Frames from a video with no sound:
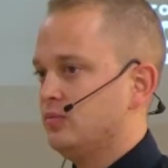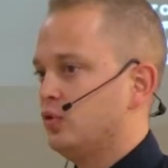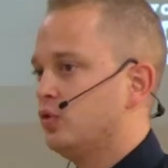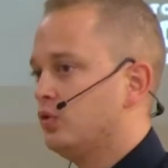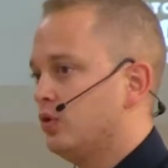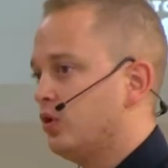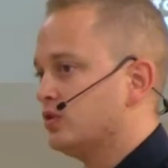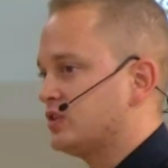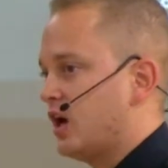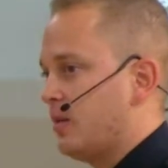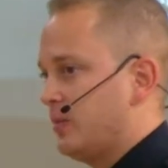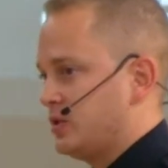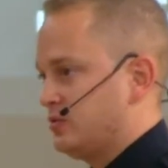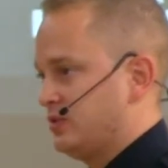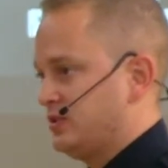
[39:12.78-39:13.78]
who knows how
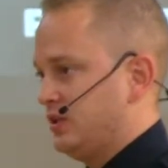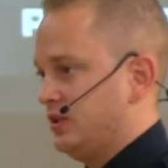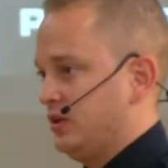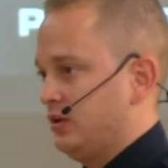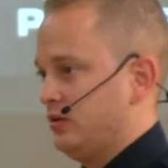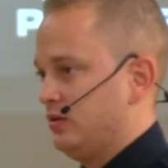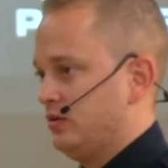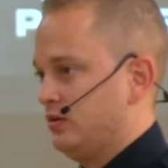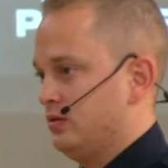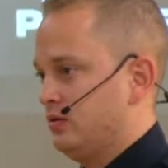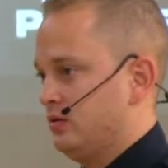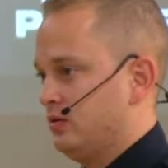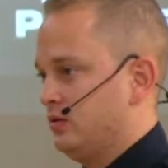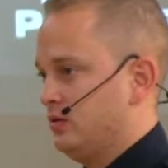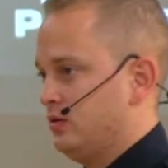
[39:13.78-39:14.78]
much was in there?
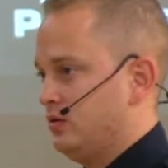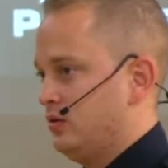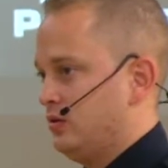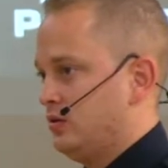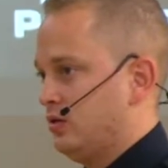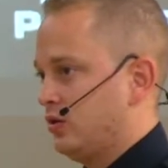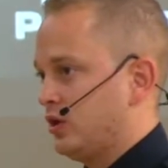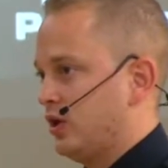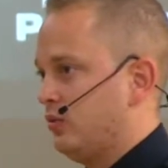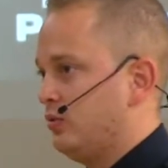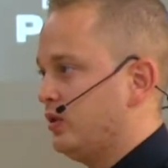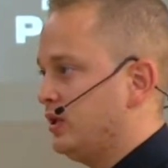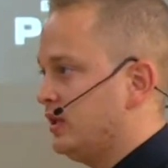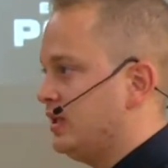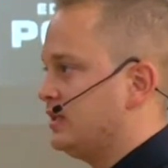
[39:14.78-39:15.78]
Okay,
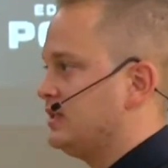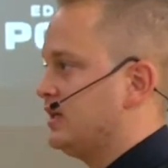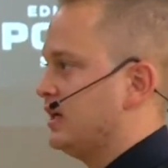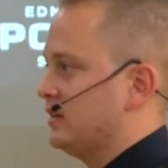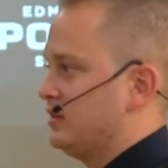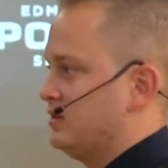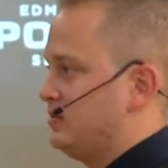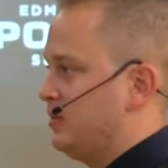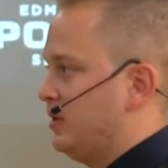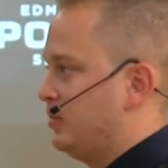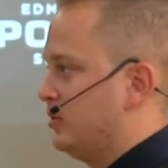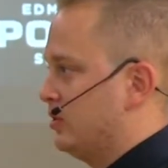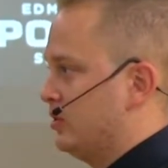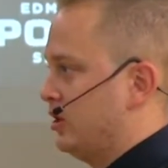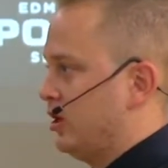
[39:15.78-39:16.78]
we need to get these
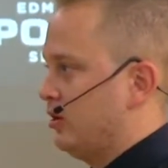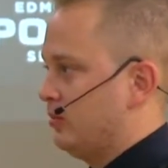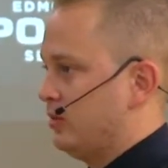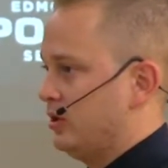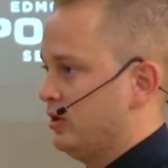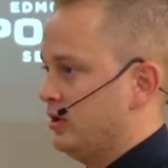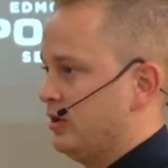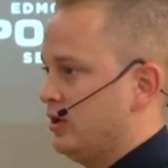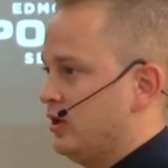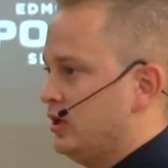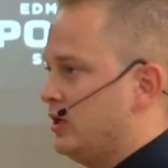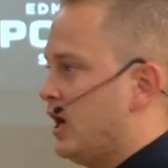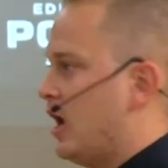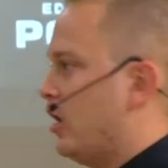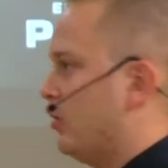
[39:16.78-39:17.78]
people their help.
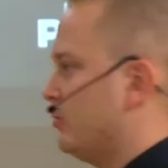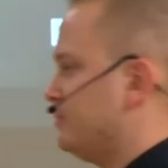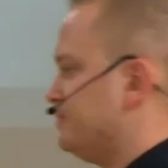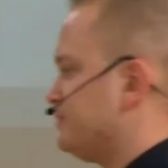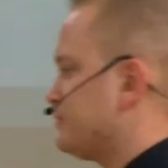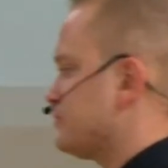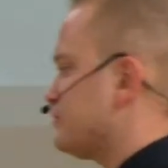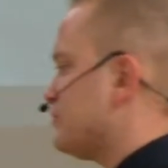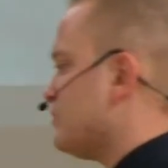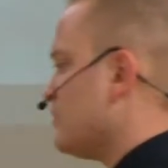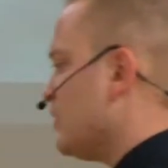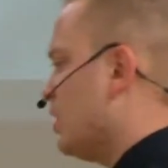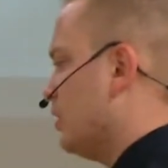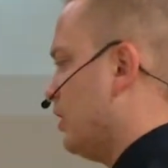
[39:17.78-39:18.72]
Now, a